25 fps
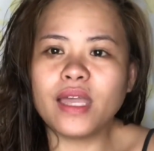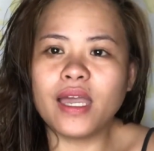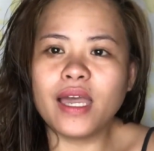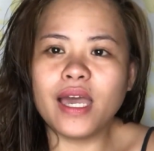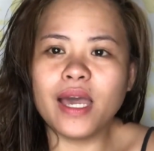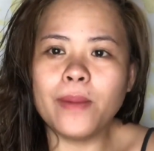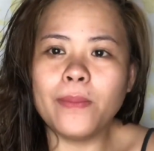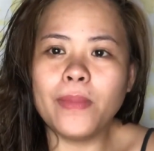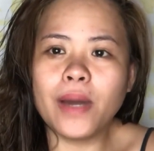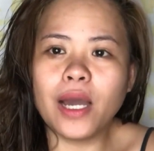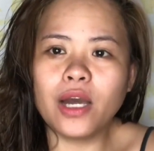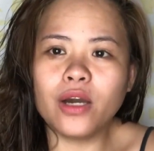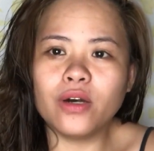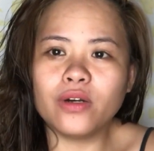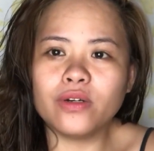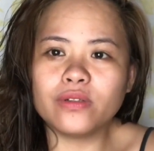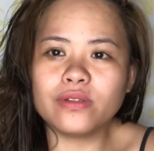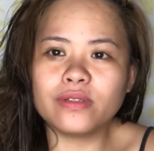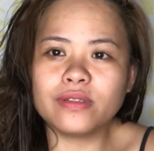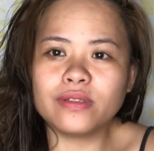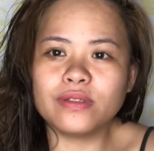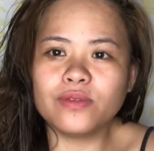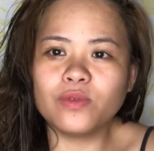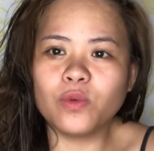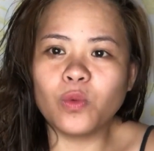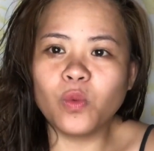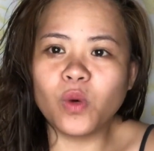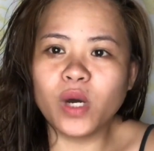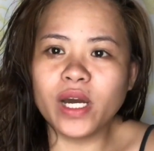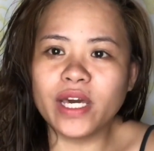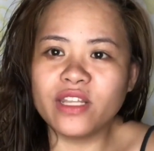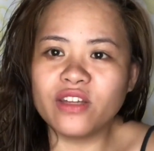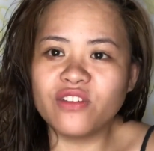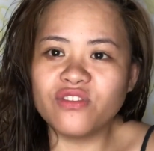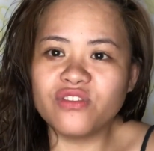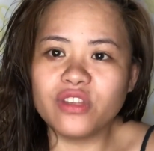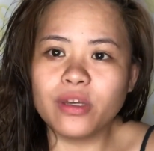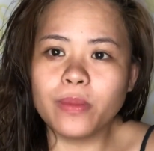about one
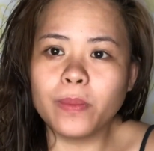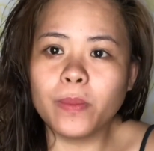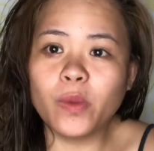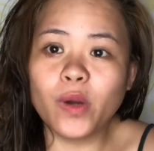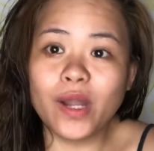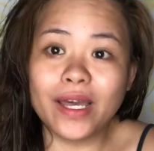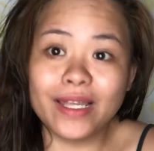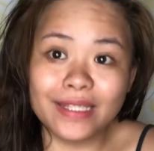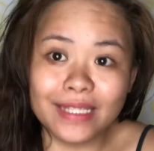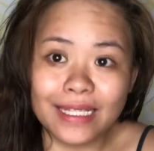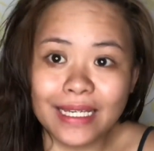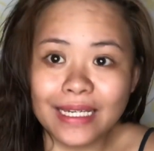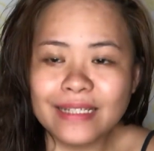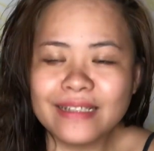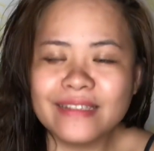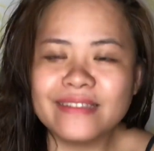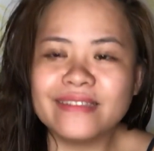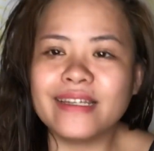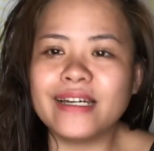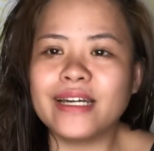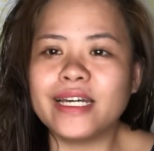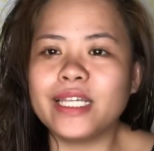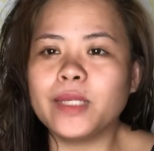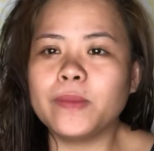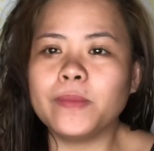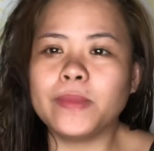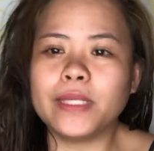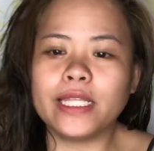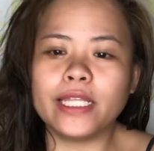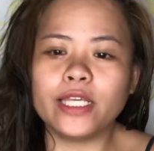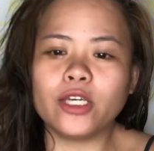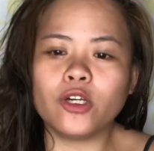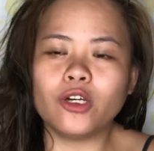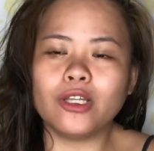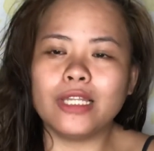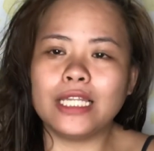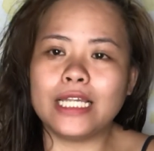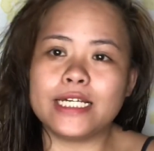of the product na nabili
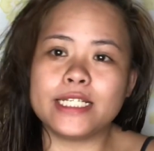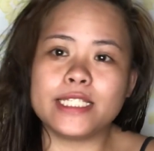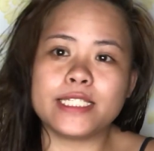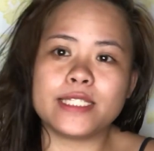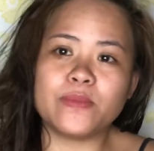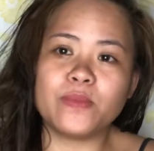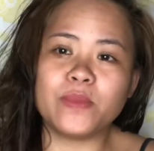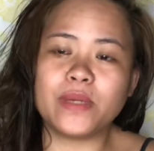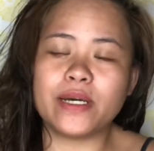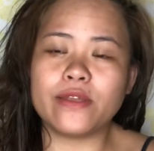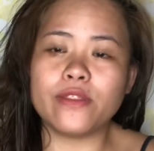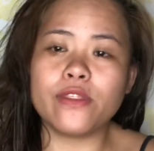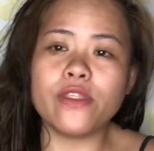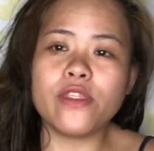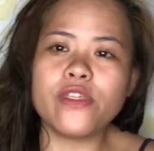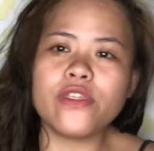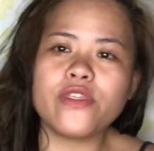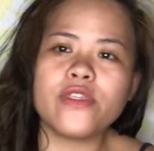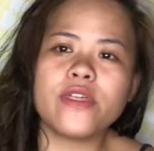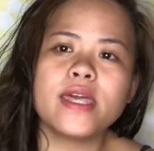ko last month.